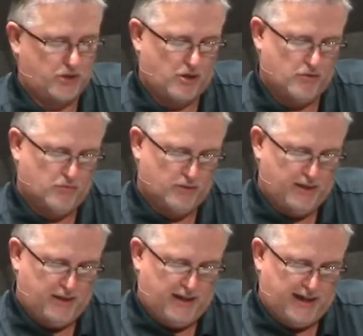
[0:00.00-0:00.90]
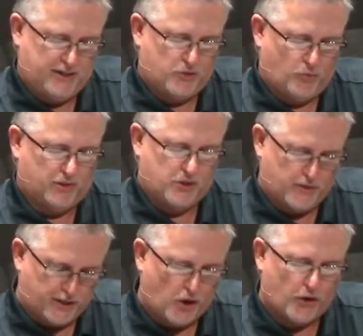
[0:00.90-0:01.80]
And so I just want
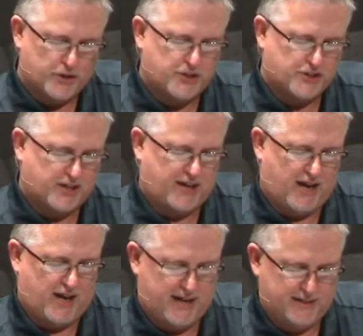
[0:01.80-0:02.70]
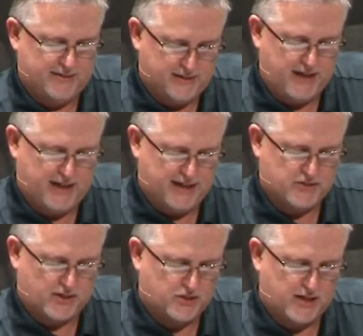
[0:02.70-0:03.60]
to encourage you tonight, again,
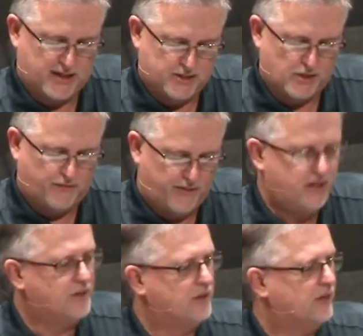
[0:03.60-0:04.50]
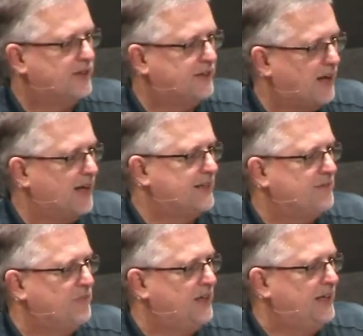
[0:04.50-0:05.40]
as I said, to fear
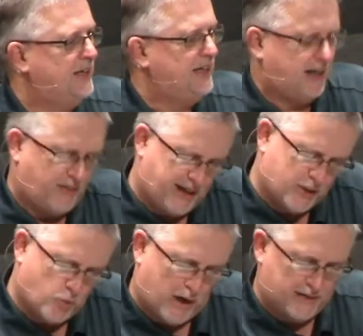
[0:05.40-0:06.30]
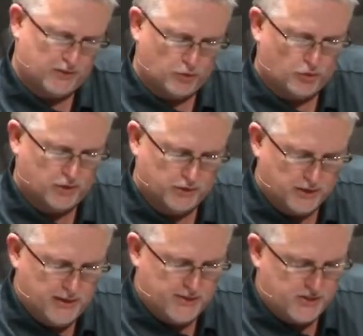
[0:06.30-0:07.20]
not. And I think that's why the
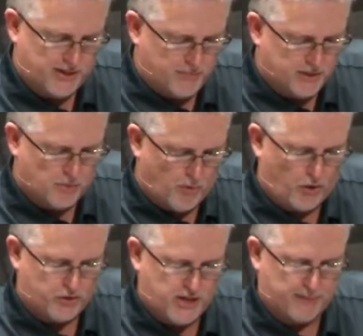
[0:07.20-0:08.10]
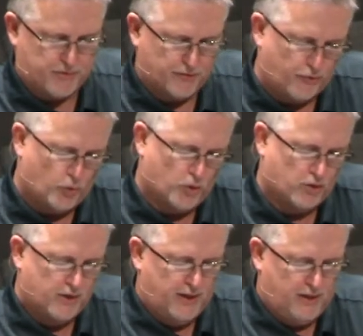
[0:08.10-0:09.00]
Lord sent me to Mark chapter
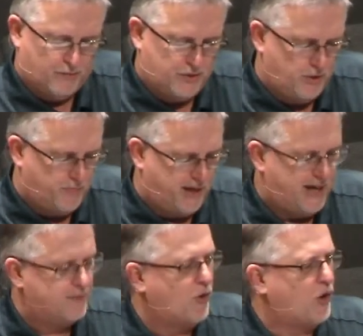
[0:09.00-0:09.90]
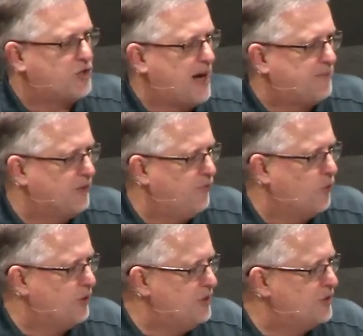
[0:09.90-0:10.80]
4. When you begin Mark chapter
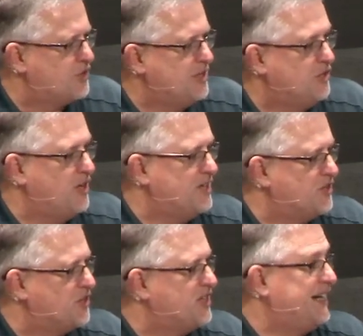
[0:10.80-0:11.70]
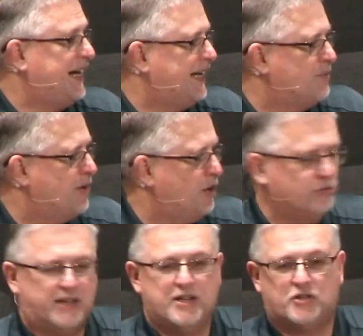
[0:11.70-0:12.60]
4, you see Jesus sitting in a
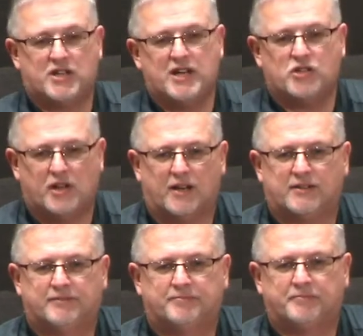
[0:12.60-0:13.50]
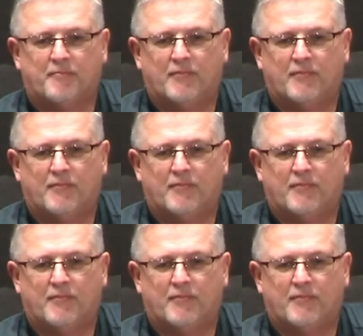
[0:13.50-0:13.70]
boat and he's teaching.